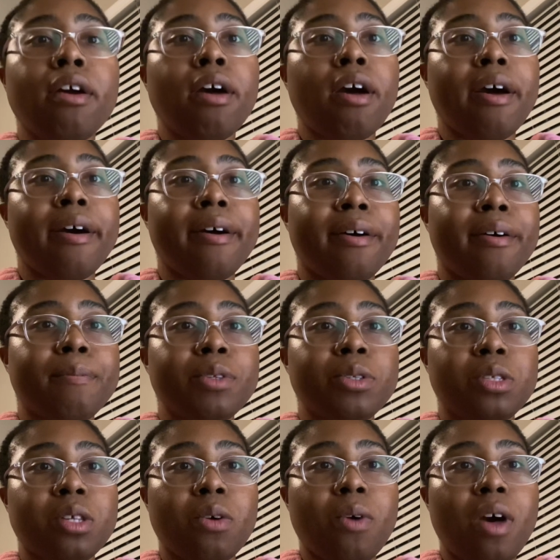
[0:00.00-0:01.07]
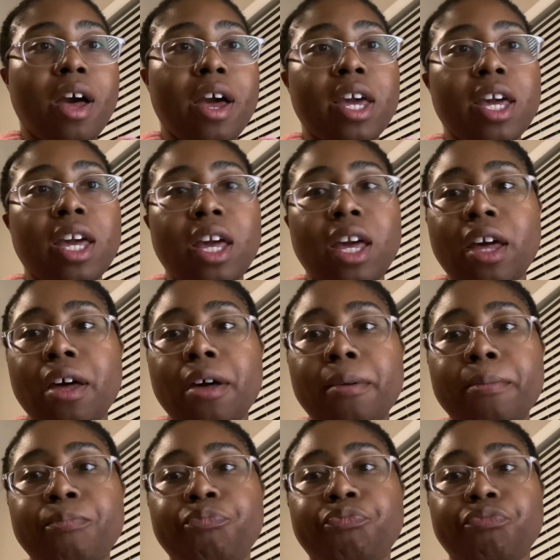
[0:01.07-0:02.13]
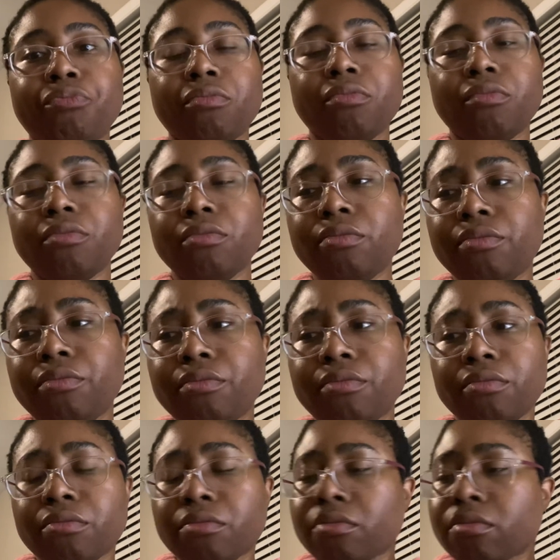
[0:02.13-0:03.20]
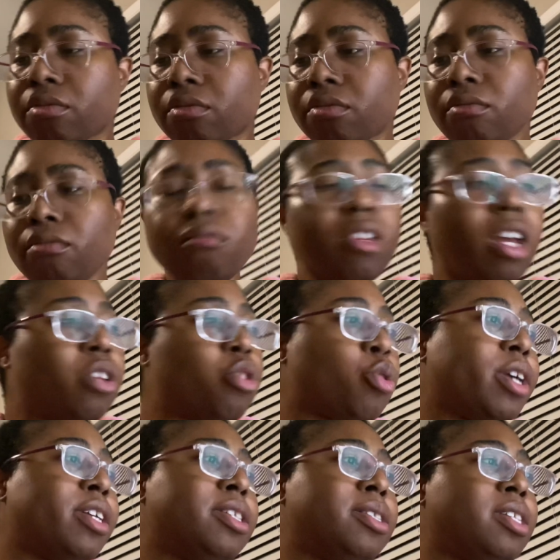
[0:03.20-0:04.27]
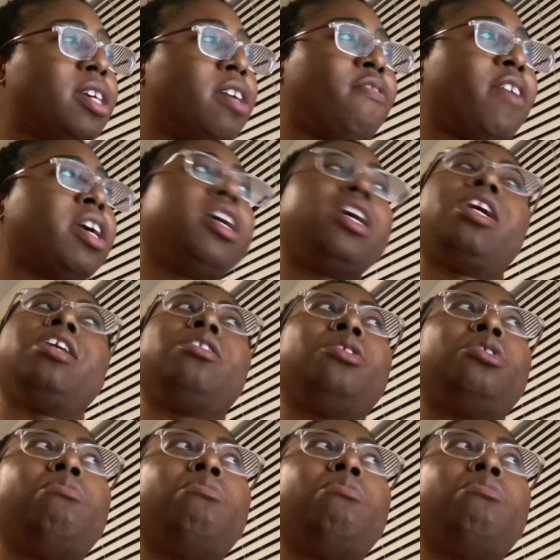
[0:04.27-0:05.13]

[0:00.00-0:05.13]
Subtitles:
So I am trying to see if I can get this